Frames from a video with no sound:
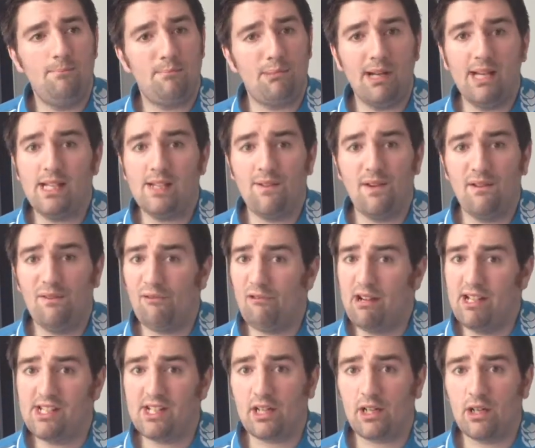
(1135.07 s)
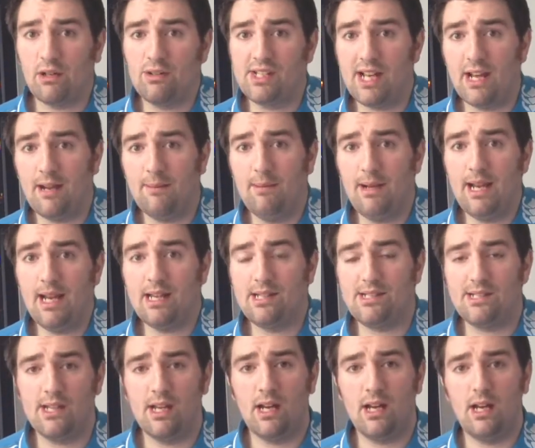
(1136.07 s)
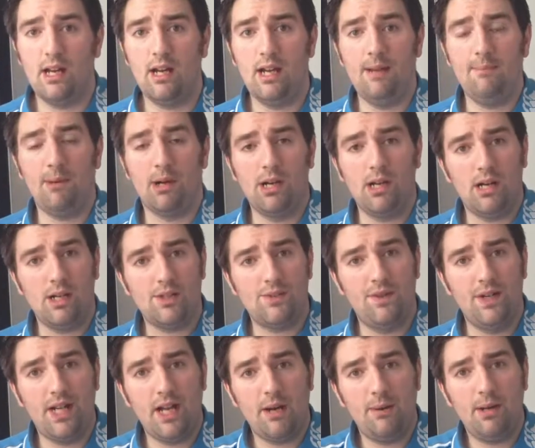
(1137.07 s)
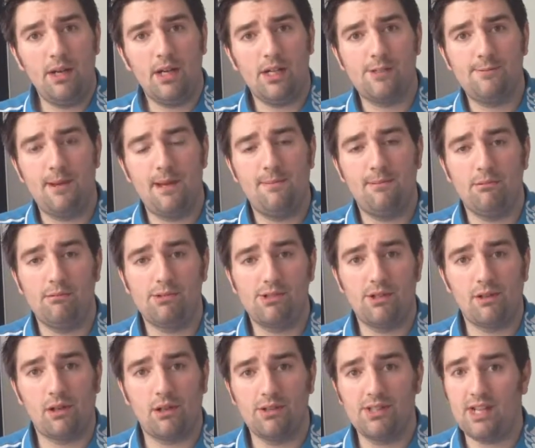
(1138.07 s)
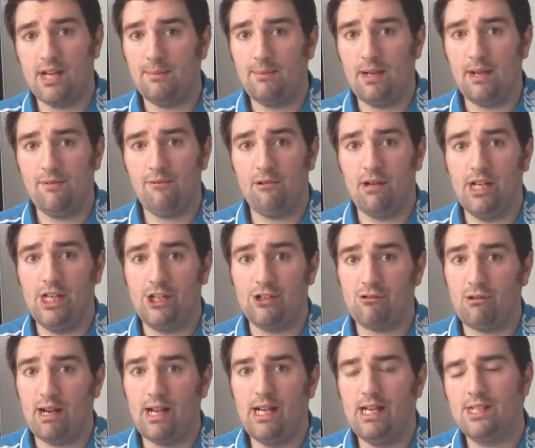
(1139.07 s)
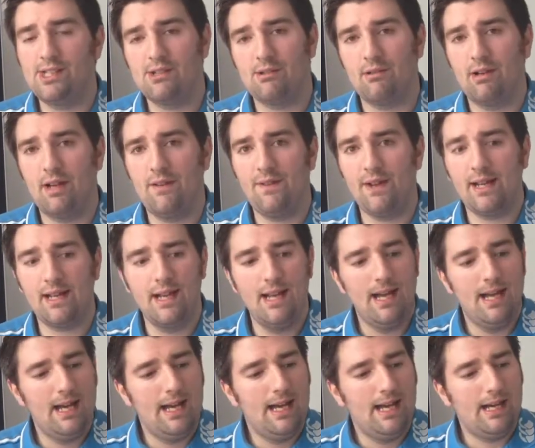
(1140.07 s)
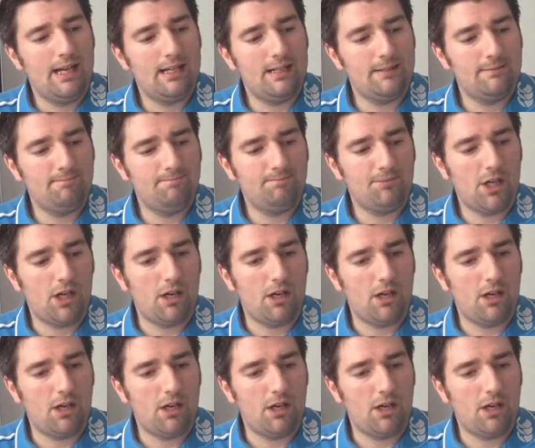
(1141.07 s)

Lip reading: please feel free to contact me, as in my last video I asked people to contact me for any trades or anything. I'm